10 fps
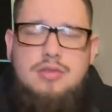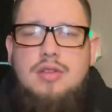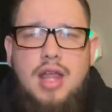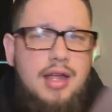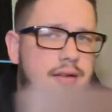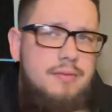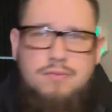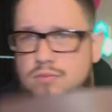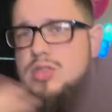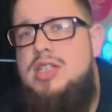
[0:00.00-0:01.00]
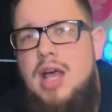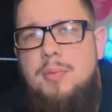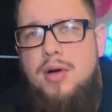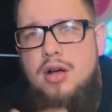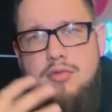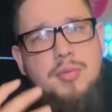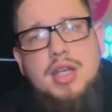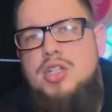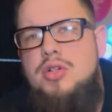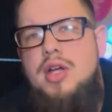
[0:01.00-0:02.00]
like, step of
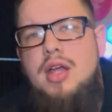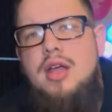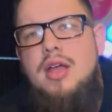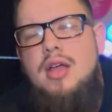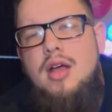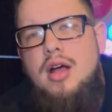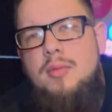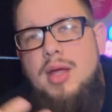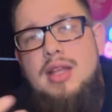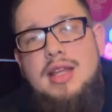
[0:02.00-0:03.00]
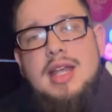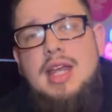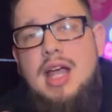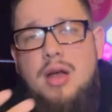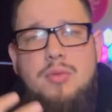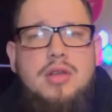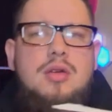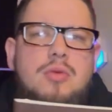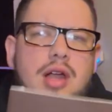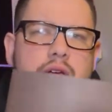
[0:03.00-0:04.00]
ministry um, and leading, I really
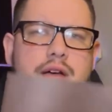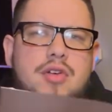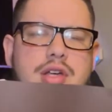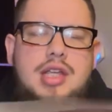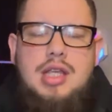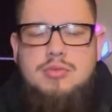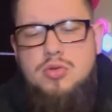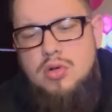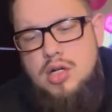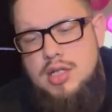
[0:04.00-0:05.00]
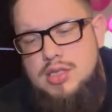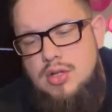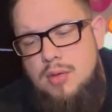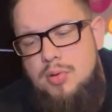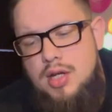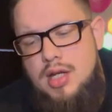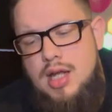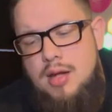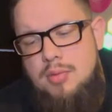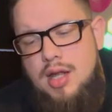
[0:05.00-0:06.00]
want to have our teams worked. And so I'm putting a
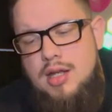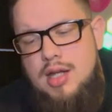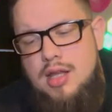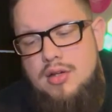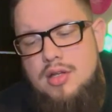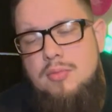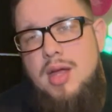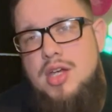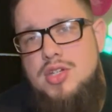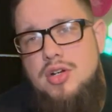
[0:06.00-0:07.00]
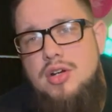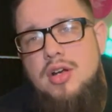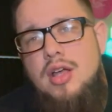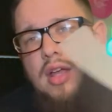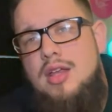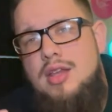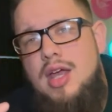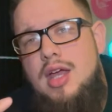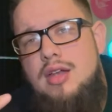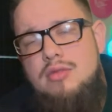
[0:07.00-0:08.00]
game plan together to make sure
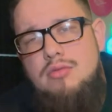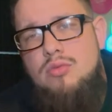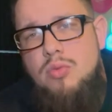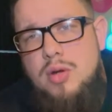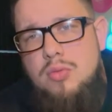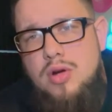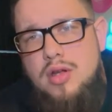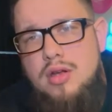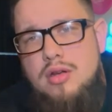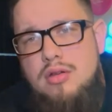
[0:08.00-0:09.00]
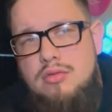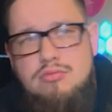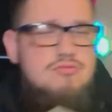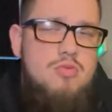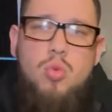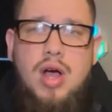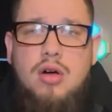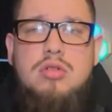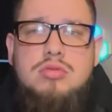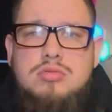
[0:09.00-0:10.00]
that we run
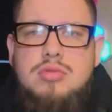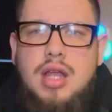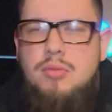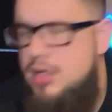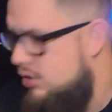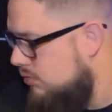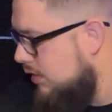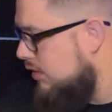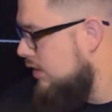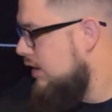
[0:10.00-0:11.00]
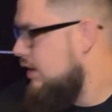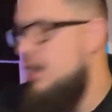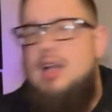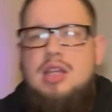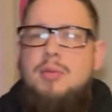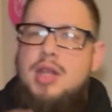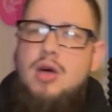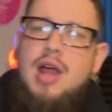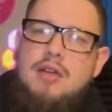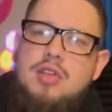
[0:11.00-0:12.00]
well and we do well. Not that we
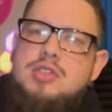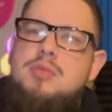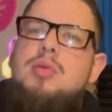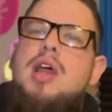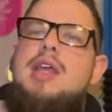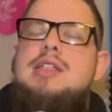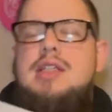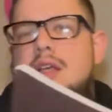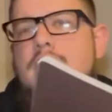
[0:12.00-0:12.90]
don't have those in place,